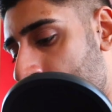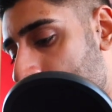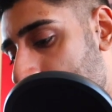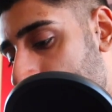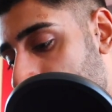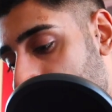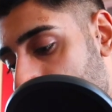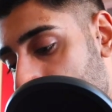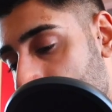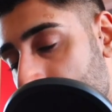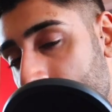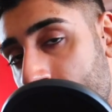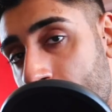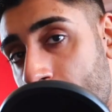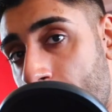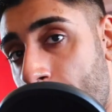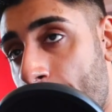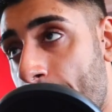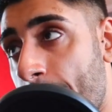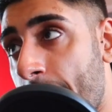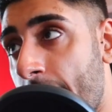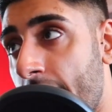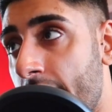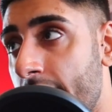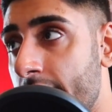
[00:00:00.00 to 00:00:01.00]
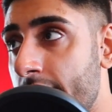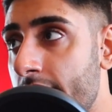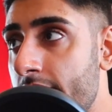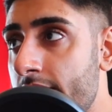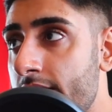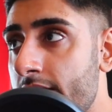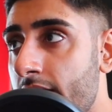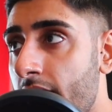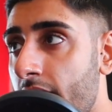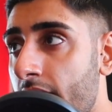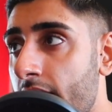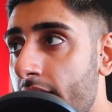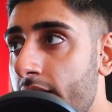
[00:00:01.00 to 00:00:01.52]
But in this
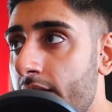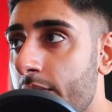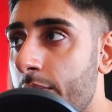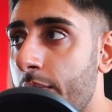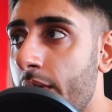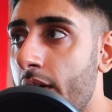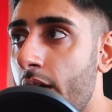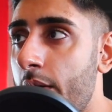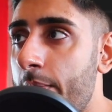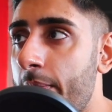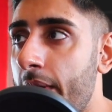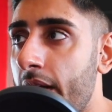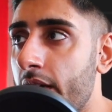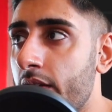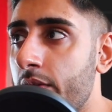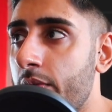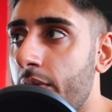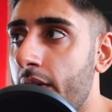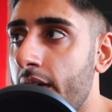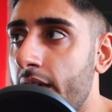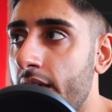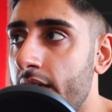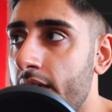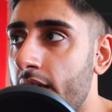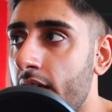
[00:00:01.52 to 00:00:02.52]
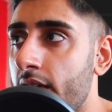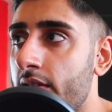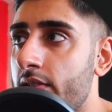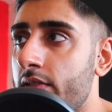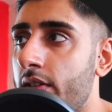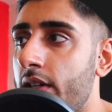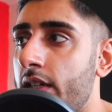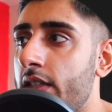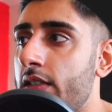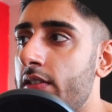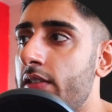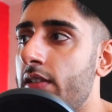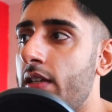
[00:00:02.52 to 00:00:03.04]
case, if we go back to our
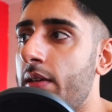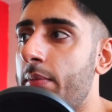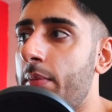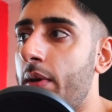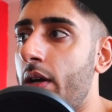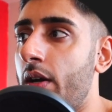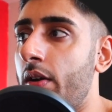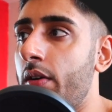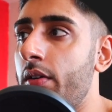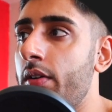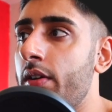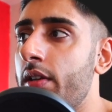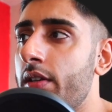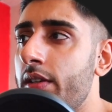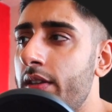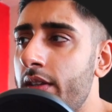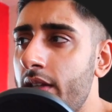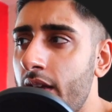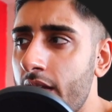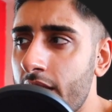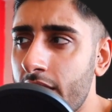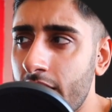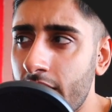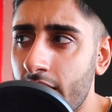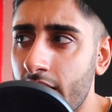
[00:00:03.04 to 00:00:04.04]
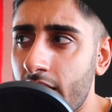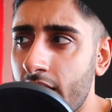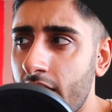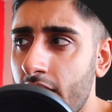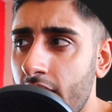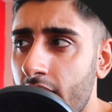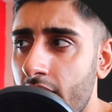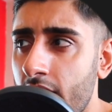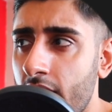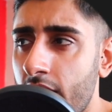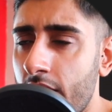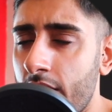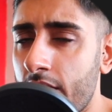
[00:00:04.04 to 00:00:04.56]
index.html, nothing
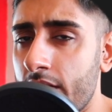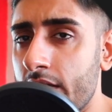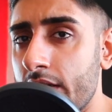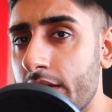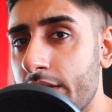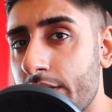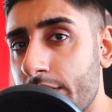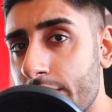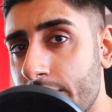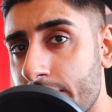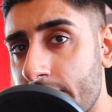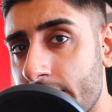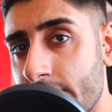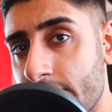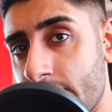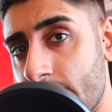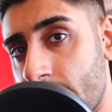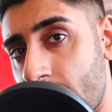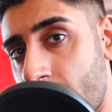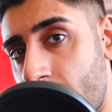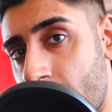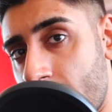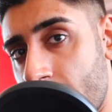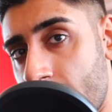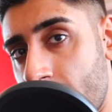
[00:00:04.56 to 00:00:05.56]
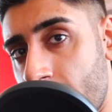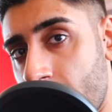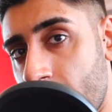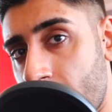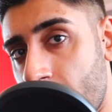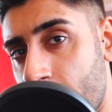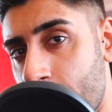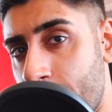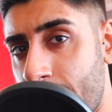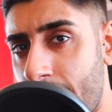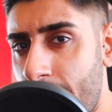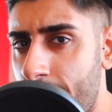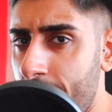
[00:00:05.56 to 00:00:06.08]
here currently uses an ID
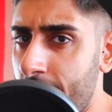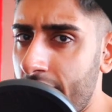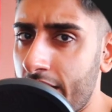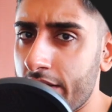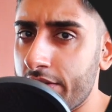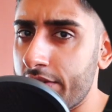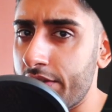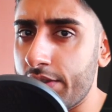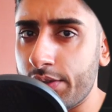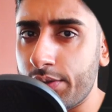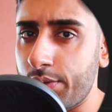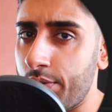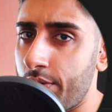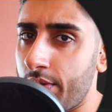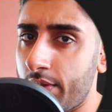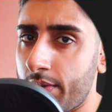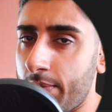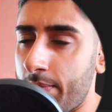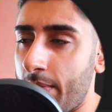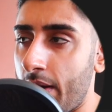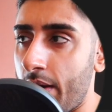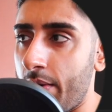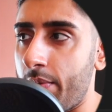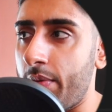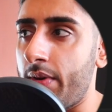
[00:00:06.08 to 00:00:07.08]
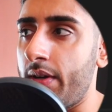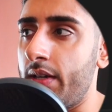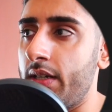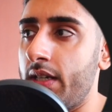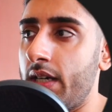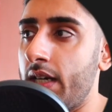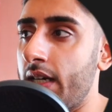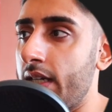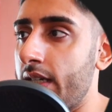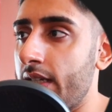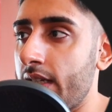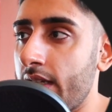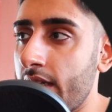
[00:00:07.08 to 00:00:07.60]
and we haven't actually talked about what an
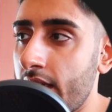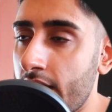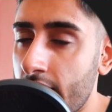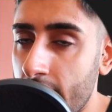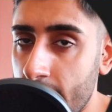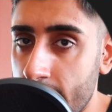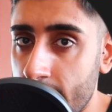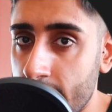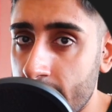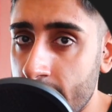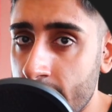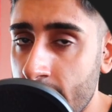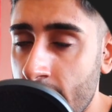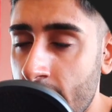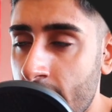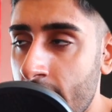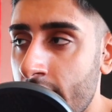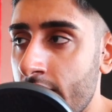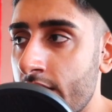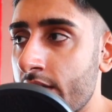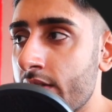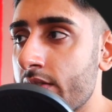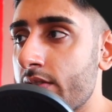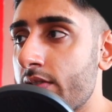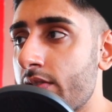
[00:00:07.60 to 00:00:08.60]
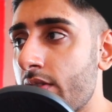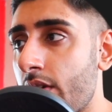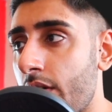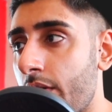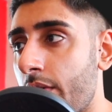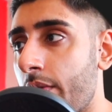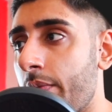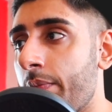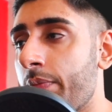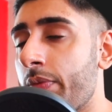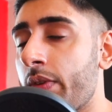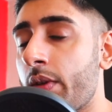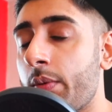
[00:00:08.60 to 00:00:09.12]
ID is.
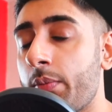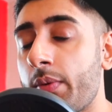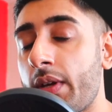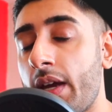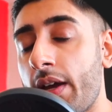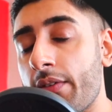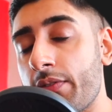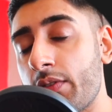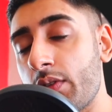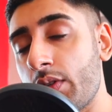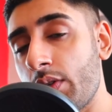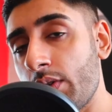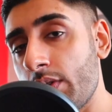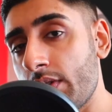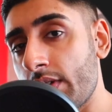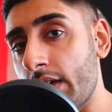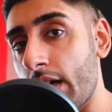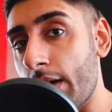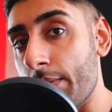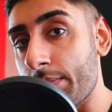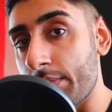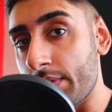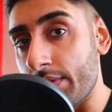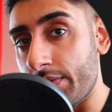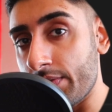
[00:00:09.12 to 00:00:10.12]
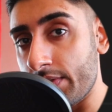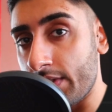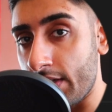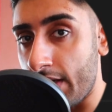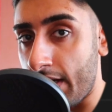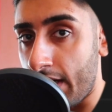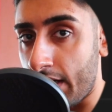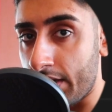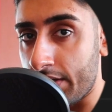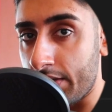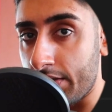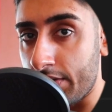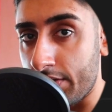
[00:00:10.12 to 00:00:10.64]
So we have two types of
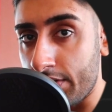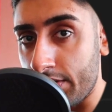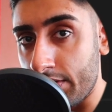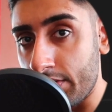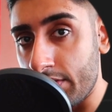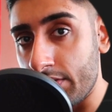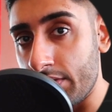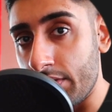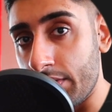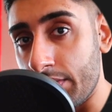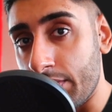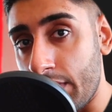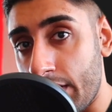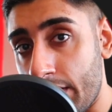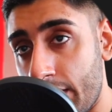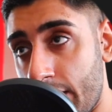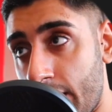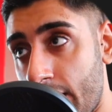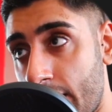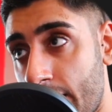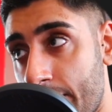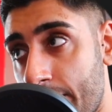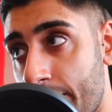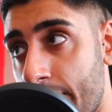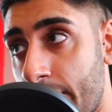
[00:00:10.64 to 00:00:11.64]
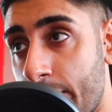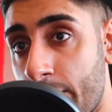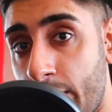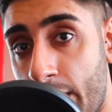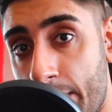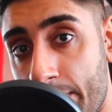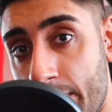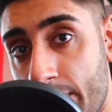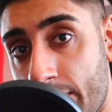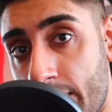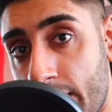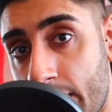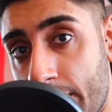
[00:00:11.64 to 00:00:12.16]
selectors in, um, in
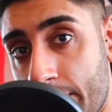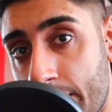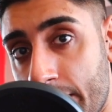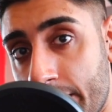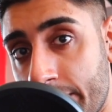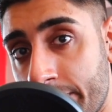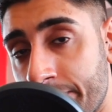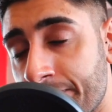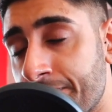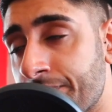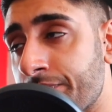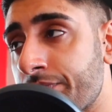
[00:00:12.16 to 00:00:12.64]
web development.